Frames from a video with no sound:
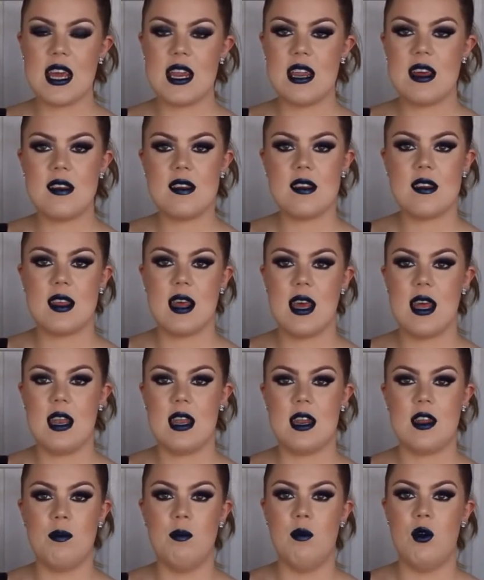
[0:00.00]
It is a
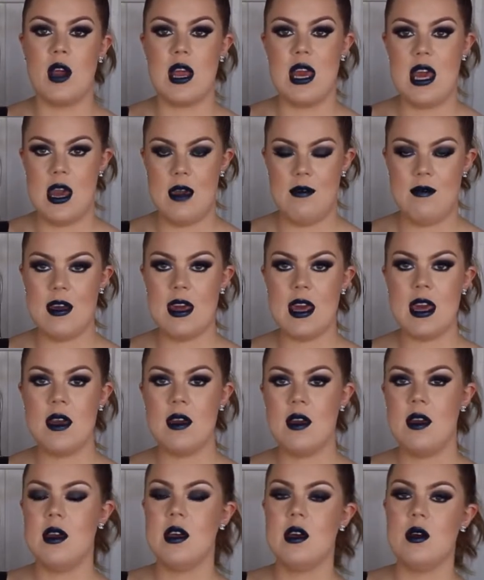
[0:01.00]
little more
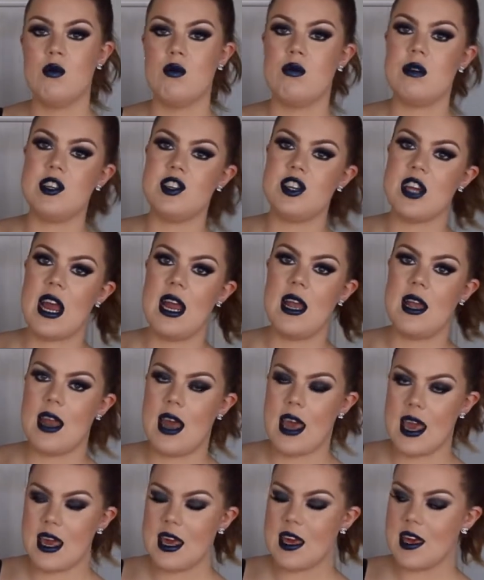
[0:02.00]
heavy, which I
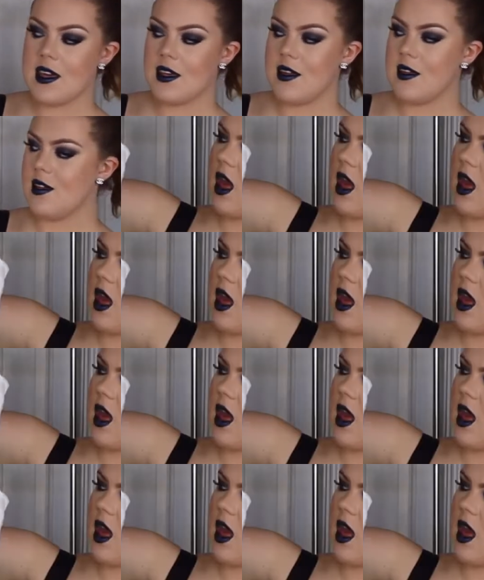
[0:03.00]
like.